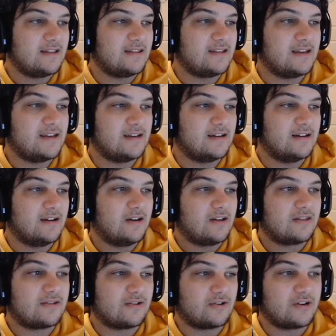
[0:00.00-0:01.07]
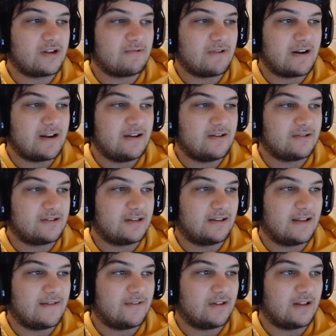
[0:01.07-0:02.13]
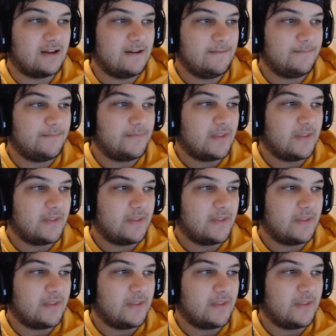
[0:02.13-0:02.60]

the 30 right here to level up,